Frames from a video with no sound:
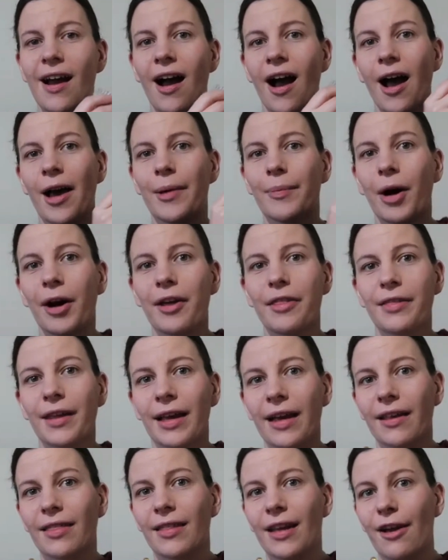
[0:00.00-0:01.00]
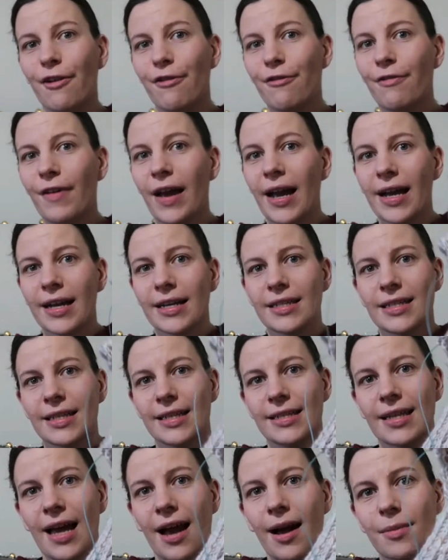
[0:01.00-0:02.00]
I think the effect
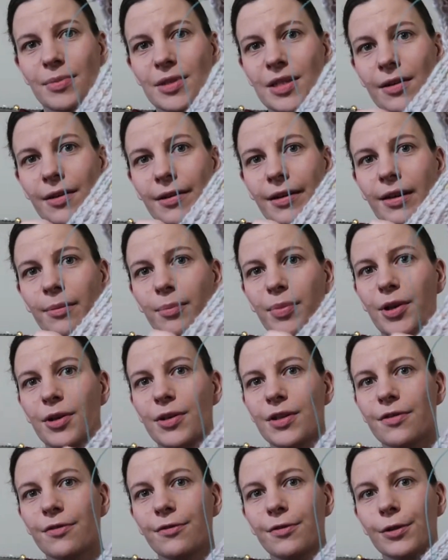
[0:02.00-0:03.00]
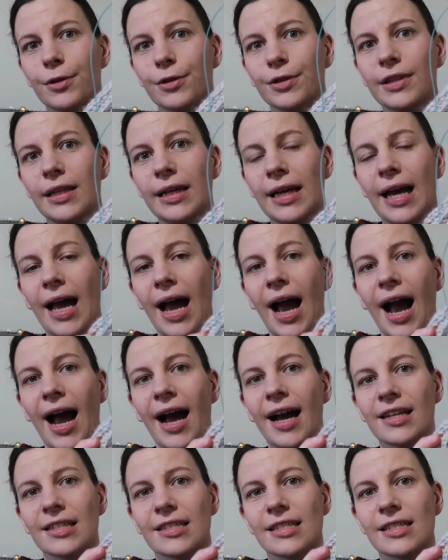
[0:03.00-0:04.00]
is absolutely beautiful,
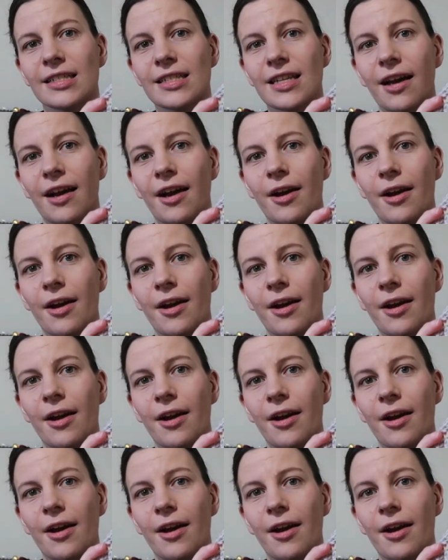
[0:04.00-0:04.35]
and